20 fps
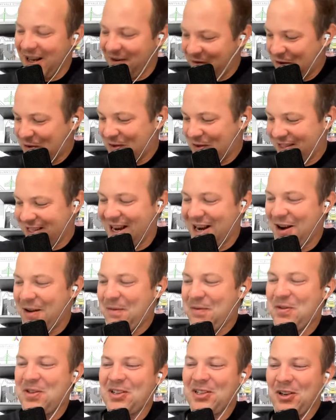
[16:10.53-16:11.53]
If you sign
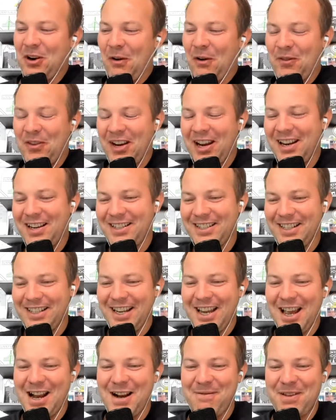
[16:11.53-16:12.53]
up for the Certification
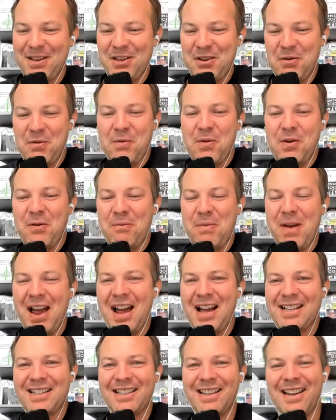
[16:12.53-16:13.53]
Academy, you will
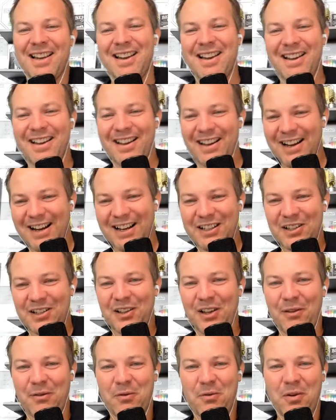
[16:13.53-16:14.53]
pass uh, your
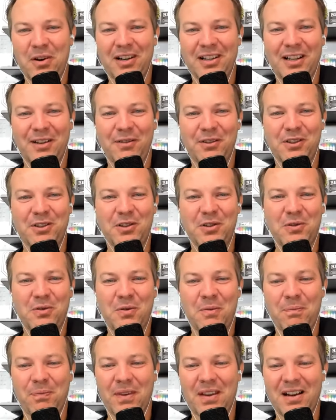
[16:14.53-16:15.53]
level one, level
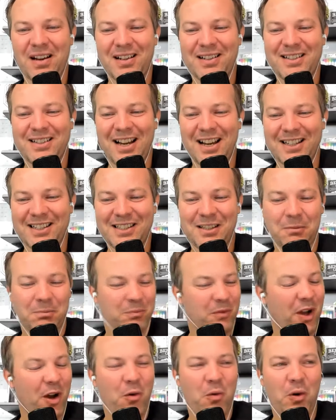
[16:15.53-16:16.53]
two uh, test.
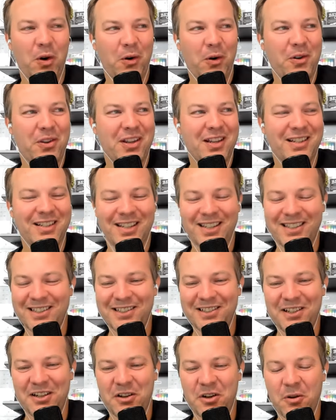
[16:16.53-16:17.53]
I'll work with you
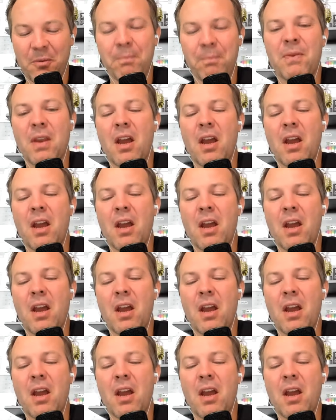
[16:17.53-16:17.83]
until you do.